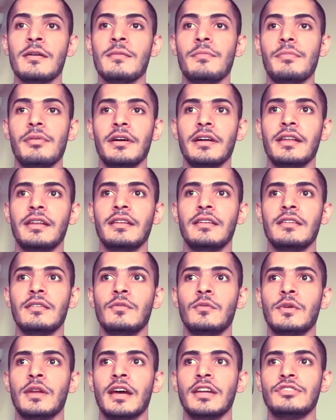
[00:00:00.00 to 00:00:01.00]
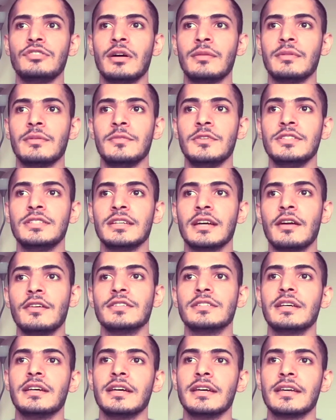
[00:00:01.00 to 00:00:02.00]
But when I dropped the music, I
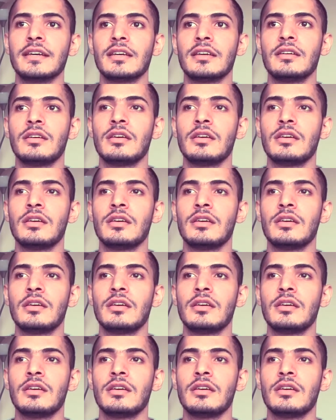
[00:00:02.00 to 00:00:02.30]
was like,